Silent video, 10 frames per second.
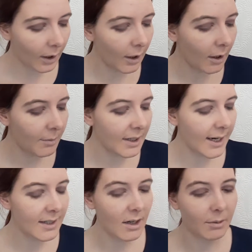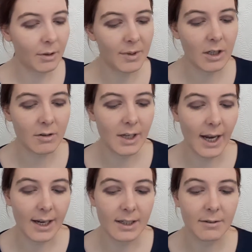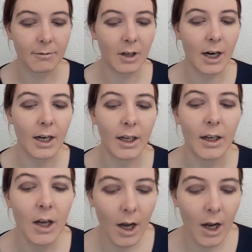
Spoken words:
Next I'm going to be using a different colour.